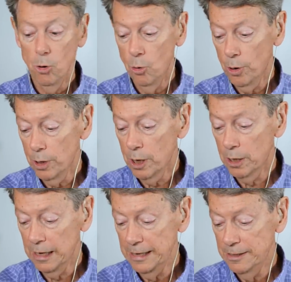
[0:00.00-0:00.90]
Or our
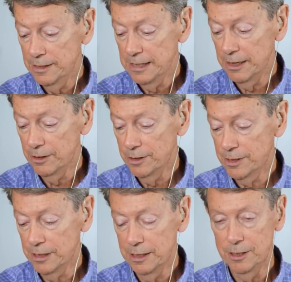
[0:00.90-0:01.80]
latent
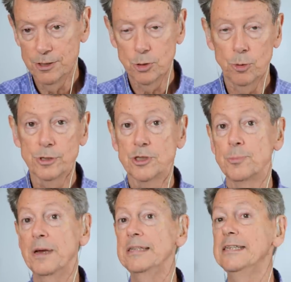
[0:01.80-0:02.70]
tendencies toward
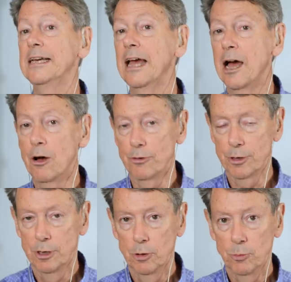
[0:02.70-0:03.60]
spacing out
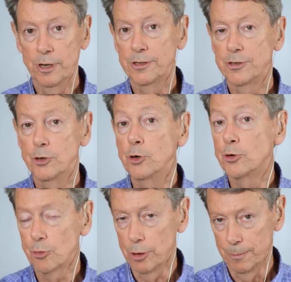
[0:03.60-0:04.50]
when it's
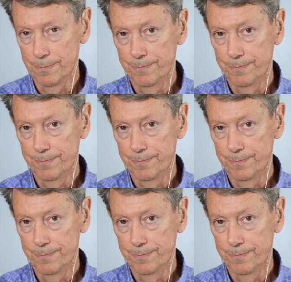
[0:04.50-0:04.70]
neutral,